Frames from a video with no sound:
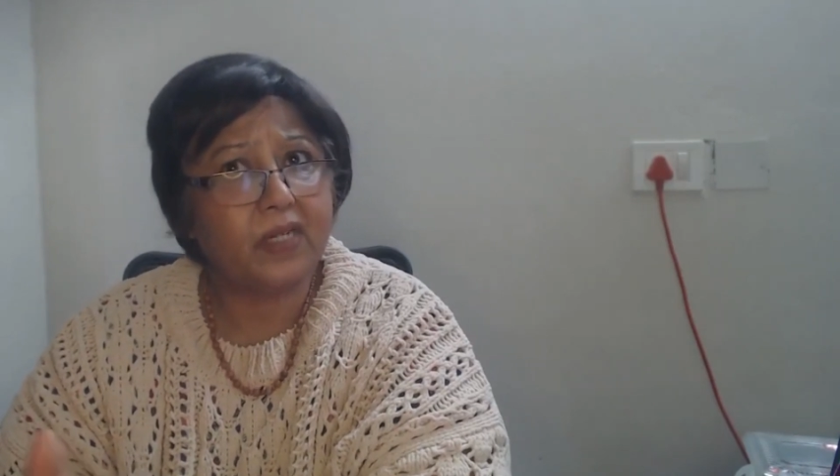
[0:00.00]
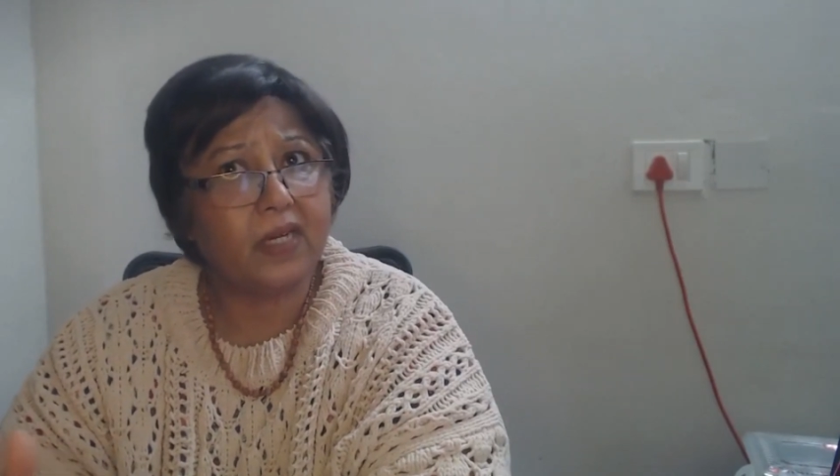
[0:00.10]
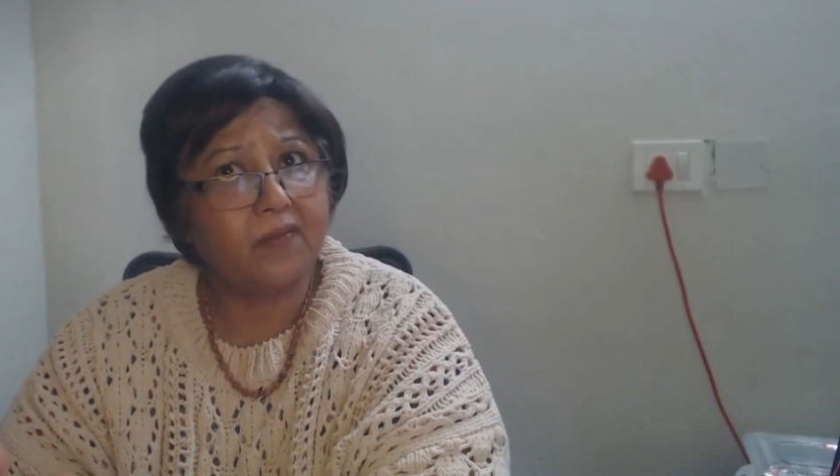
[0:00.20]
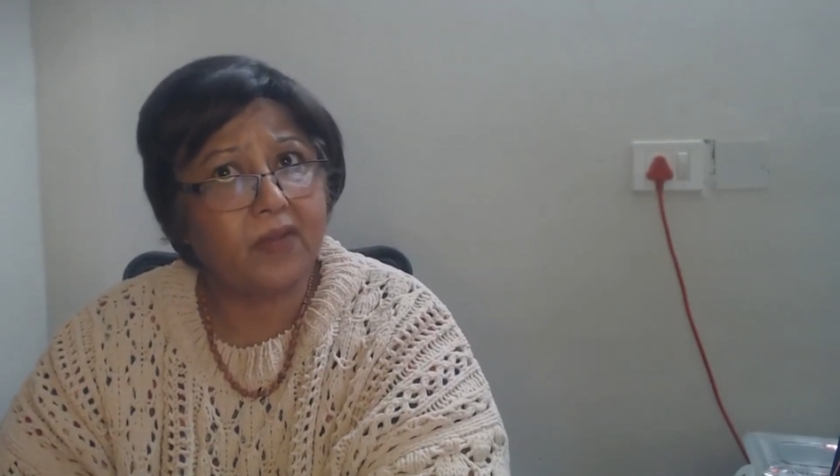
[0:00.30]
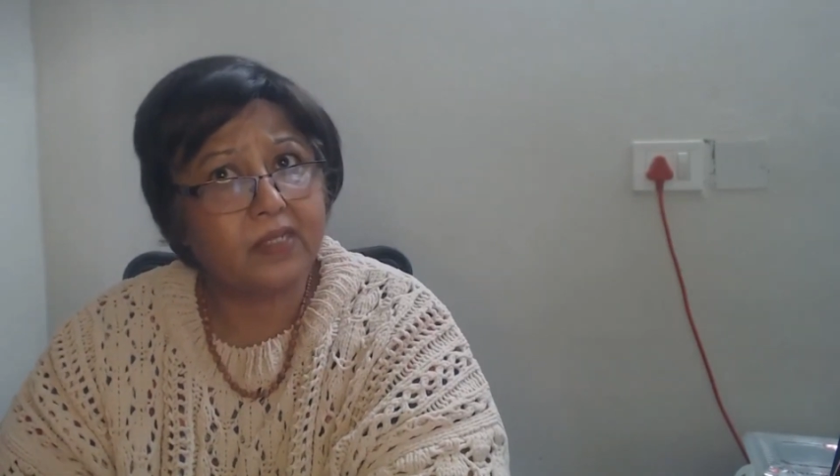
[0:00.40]

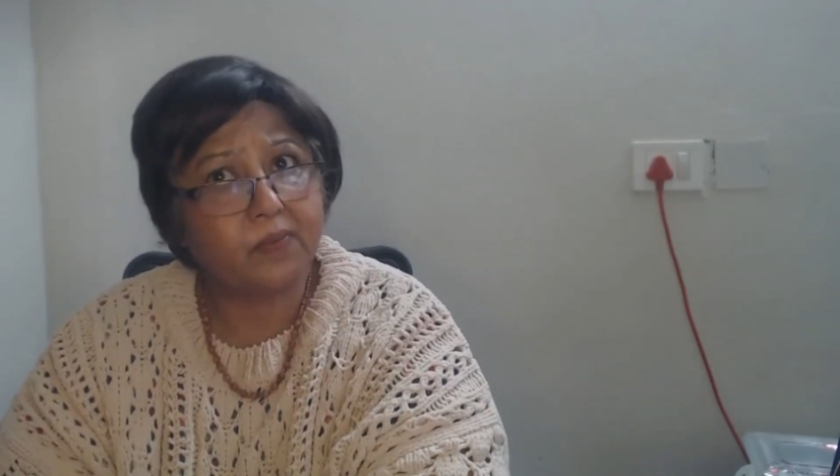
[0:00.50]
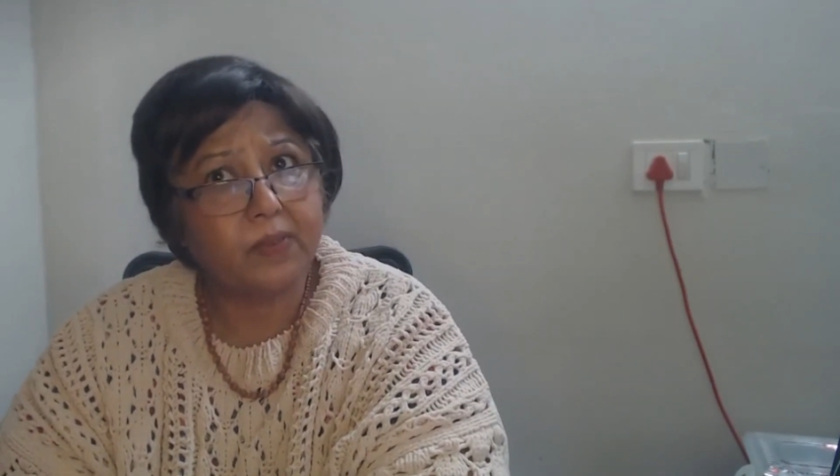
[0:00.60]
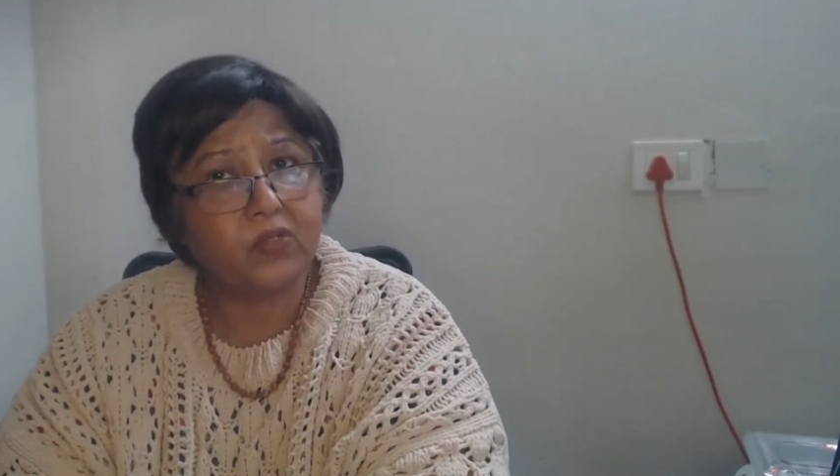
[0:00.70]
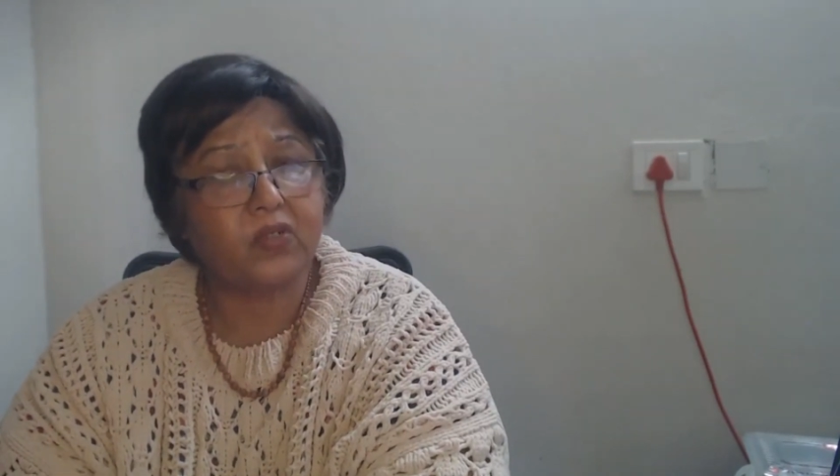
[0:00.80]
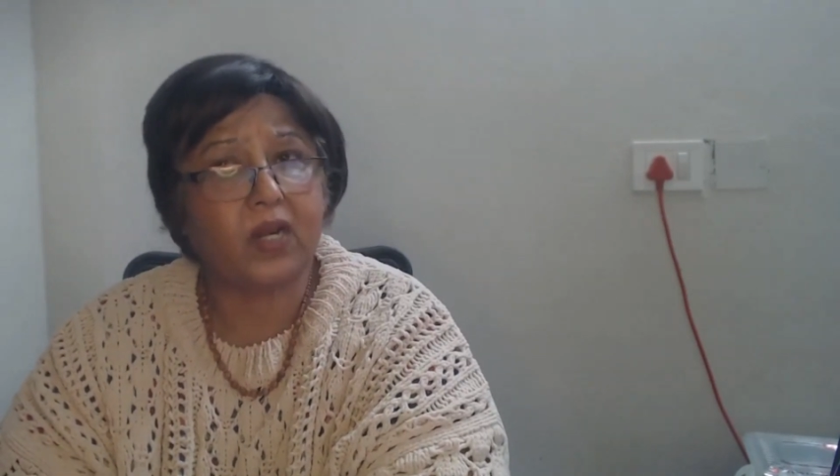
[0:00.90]

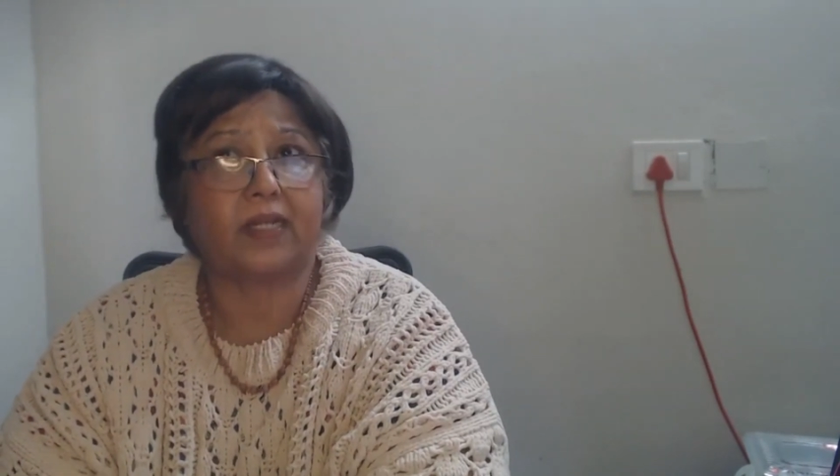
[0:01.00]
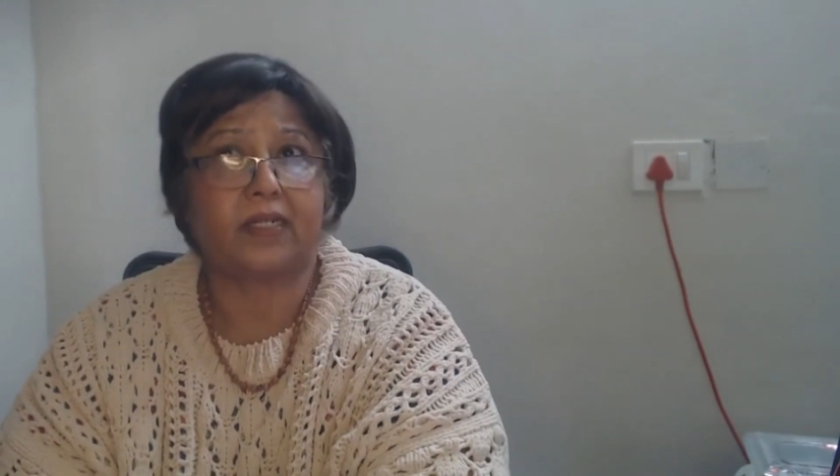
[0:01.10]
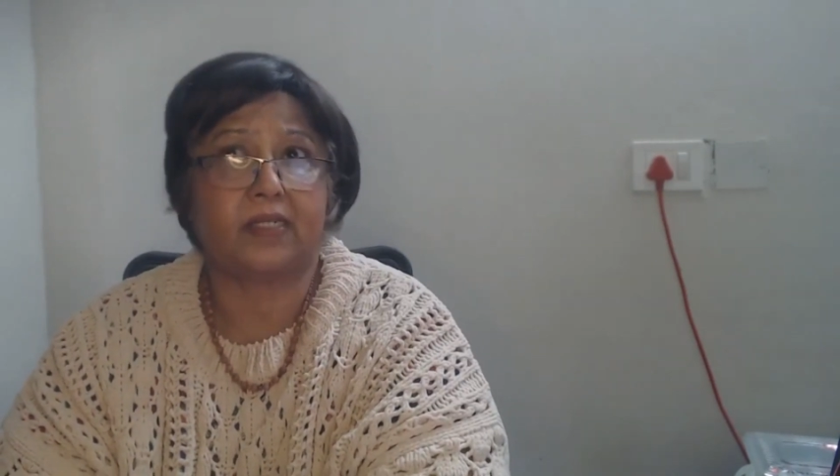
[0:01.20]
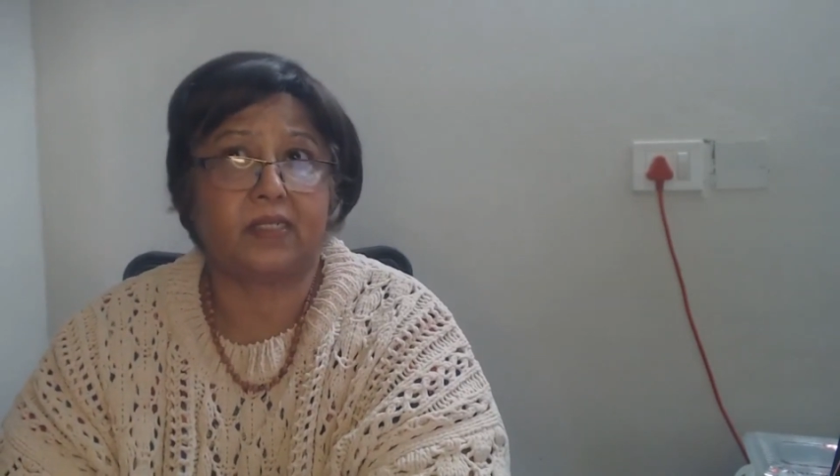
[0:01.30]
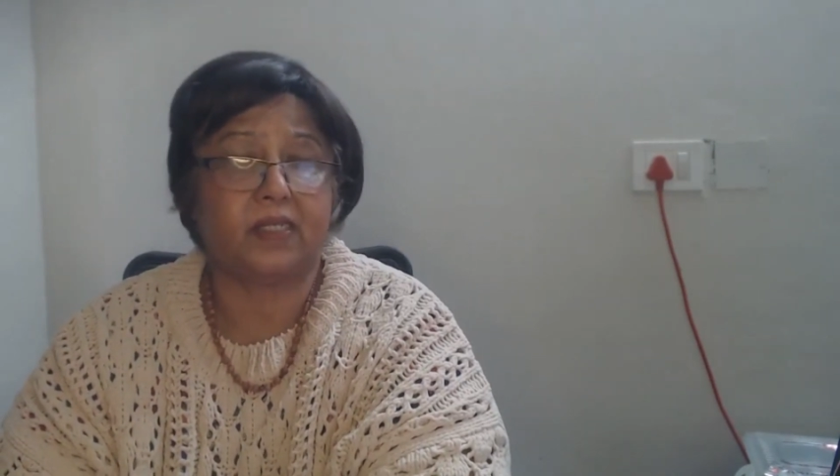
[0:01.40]
investment
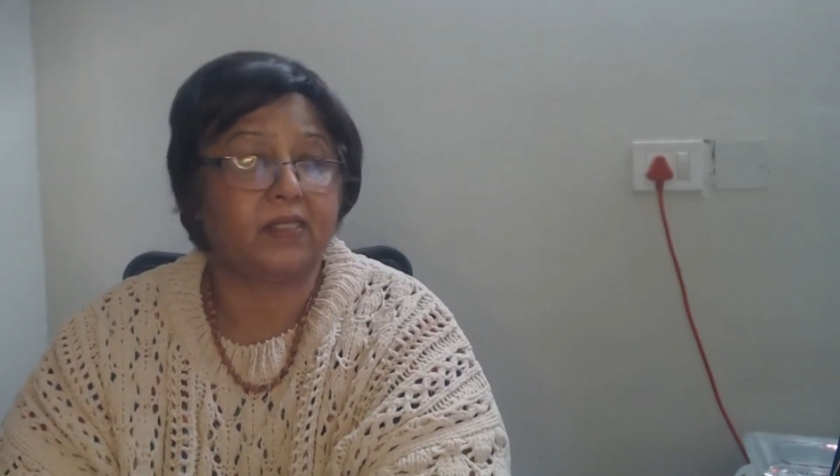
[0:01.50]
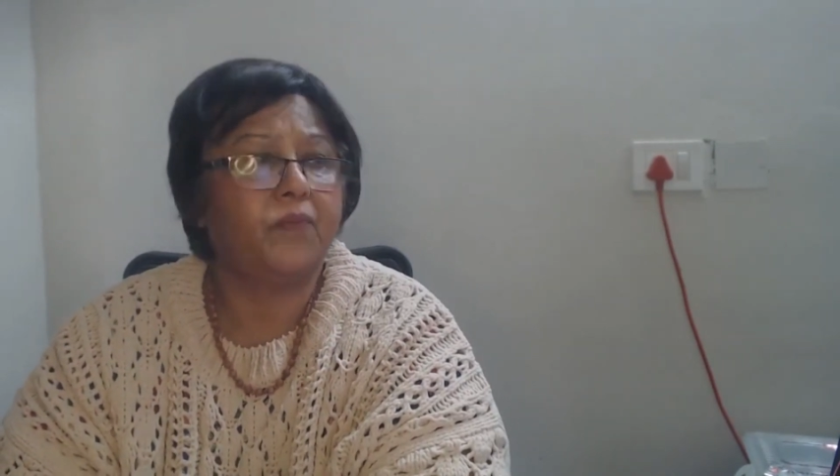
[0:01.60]
strategies.